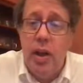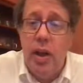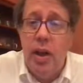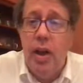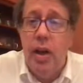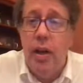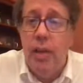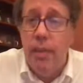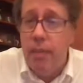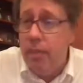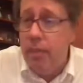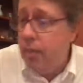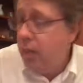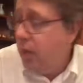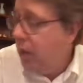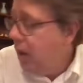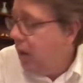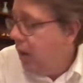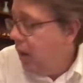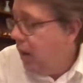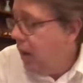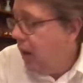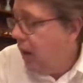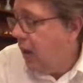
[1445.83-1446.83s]

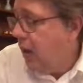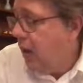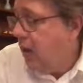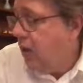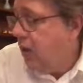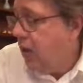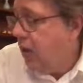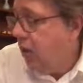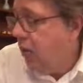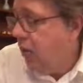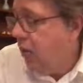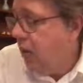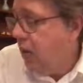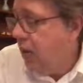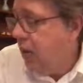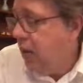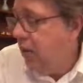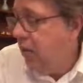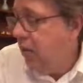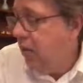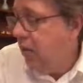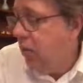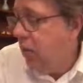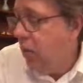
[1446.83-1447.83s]
And so
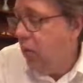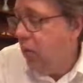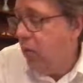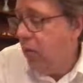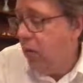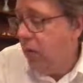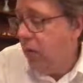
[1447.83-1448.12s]
he wrote